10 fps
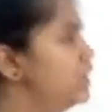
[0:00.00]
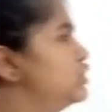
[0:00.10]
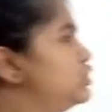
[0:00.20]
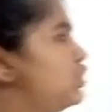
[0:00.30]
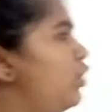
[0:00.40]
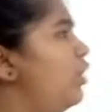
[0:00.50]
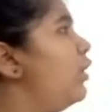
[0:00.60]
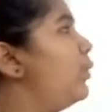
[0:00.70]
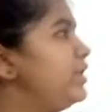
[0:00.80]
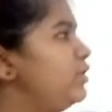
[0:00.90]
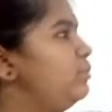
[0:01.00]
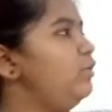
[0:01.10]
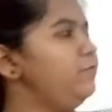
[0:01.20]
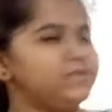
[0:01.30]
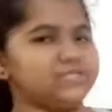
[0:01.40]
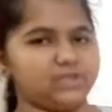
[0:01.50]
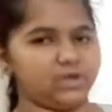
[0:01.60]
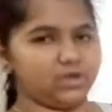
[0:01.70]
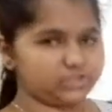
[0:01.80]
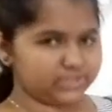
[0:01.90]
So when you move this
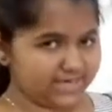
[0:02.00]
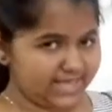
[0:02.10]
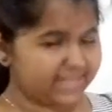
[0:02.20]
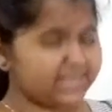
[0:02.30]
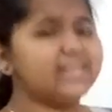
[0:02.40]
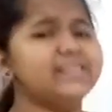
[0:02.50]
to the lake,